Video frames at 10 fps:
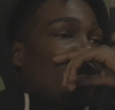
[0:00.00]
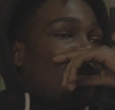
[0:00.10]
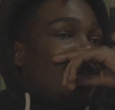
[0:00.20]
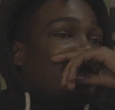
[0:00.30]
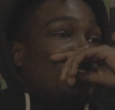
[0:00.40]
uh,
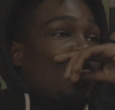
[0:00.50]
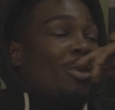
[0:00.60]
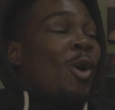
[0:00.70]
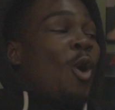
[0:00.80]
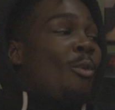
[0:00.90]
I told my
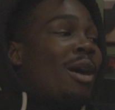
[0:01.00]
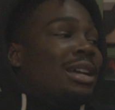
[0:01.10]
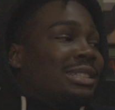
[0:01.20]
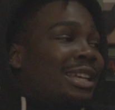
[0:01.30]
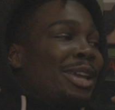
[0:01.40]
homeboy, I
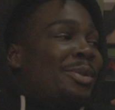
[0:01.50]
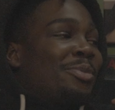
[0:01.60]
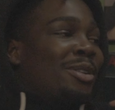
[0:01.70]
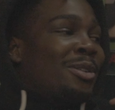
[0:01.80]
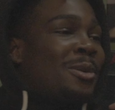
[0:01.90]
said, "Hey,
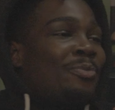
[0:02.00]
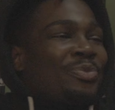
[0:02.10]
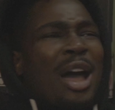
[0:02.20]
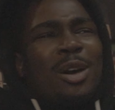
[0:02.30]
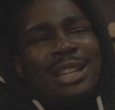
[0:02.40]
bro,"
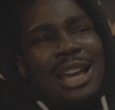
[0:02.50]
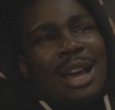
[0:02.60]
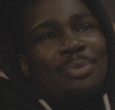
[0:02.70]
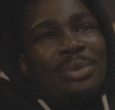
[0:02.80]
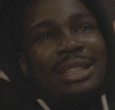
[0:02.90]
I was like,
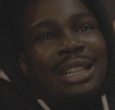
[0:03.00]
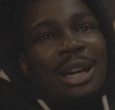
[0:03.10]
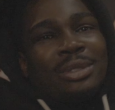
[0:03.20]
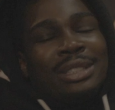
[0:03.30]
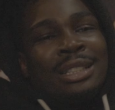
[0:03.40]
I, I think I
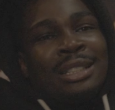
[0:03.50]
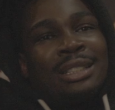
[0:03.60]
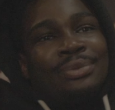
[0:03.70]
was yeah,